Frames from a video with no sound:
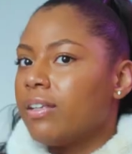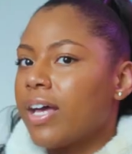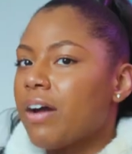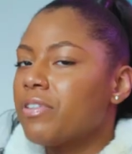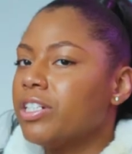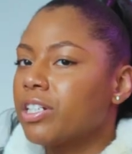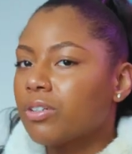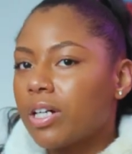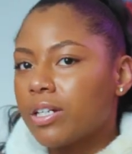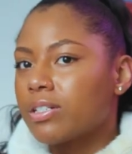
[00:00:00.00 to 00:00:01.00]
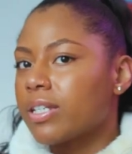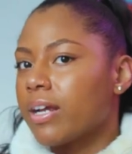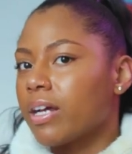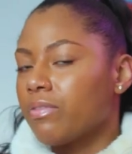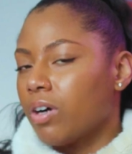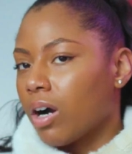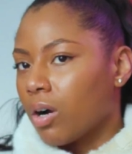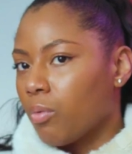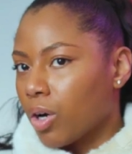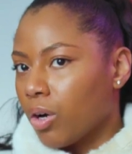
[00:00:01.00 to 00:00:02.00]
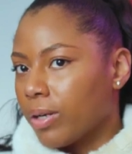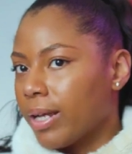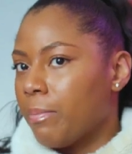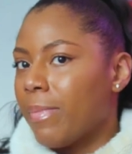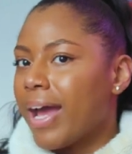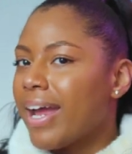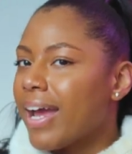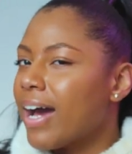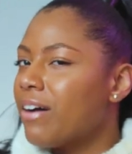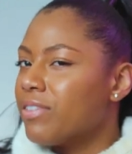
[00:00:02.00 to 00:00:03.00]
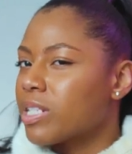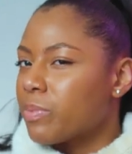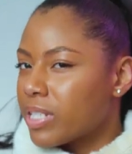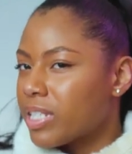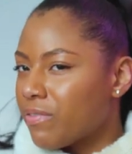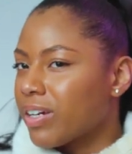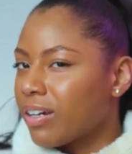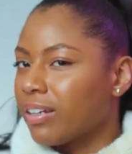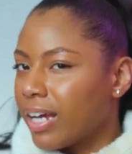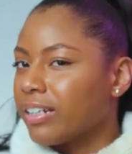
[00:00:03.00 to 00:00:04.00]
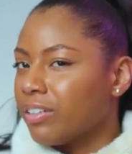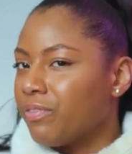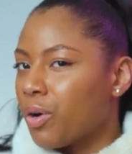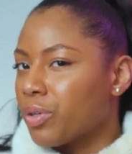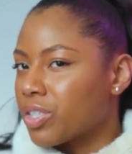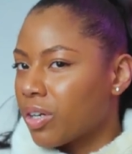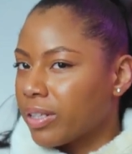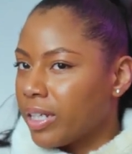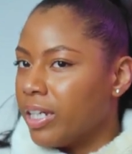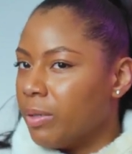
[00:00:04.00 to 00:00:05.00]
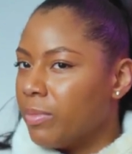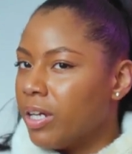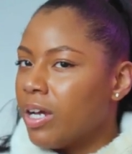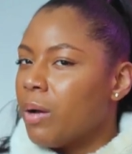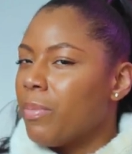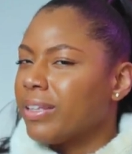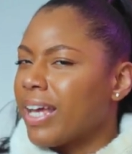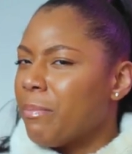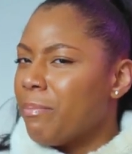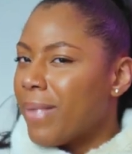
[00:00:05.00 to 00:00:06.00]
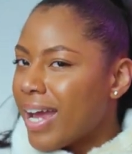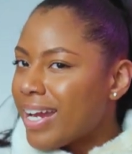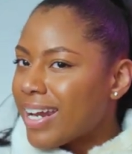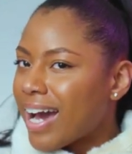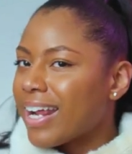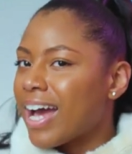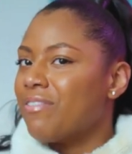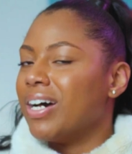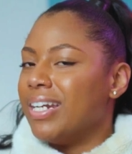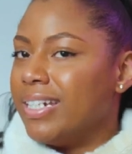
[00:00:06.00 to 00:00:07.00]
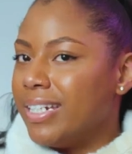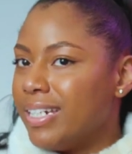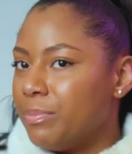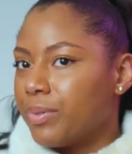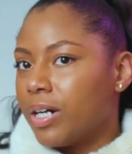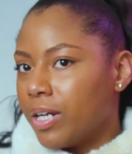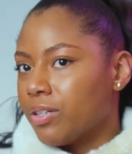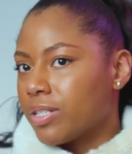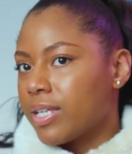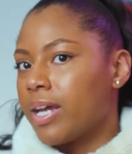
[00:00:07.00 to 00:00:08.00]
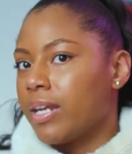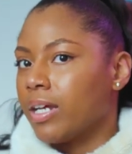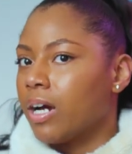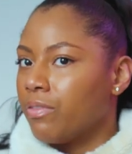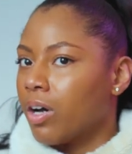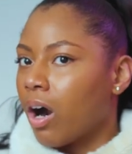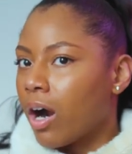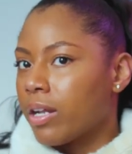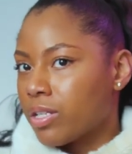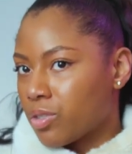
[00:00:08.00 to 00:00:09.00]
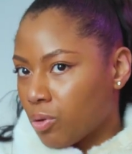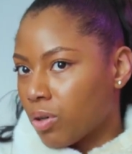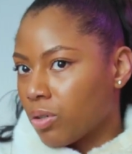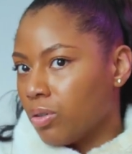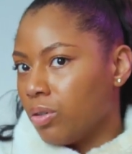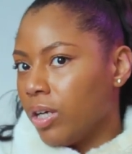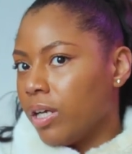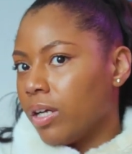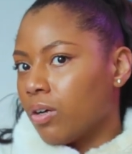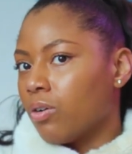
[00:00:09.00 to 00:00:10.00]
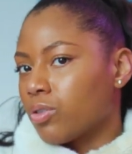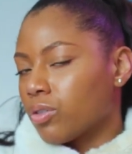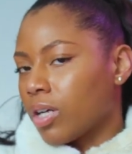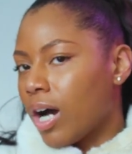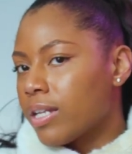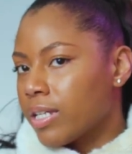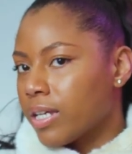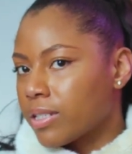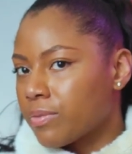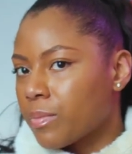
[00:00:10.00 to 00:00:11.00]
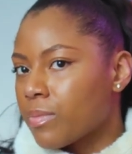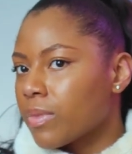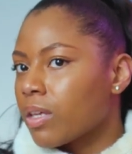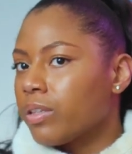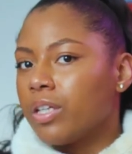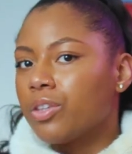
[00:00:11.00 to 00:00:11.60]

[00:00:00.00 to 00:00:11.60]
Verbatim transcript: They have a general understanding of the art world and may have a specific collecting focus or theme, but they may not have a deep understanding of the art historical or cultural context. The